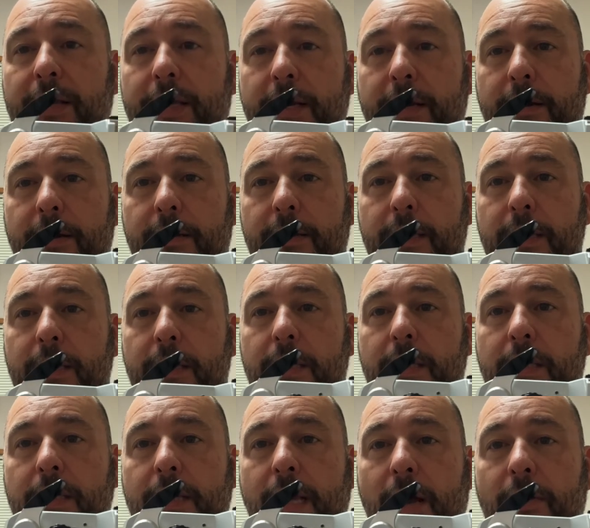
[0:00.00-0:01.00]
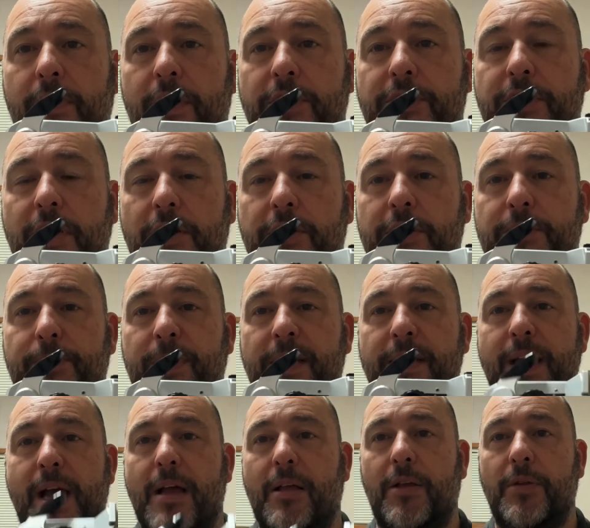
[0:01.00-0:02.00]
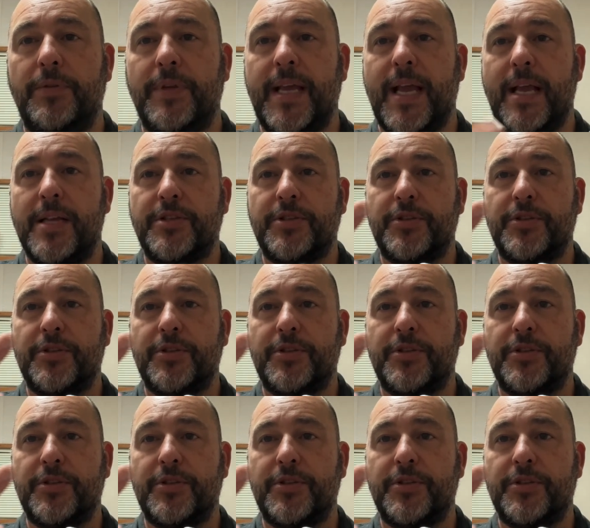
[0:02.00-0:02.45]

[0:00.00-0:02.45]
here. Now this shutter speed dial only has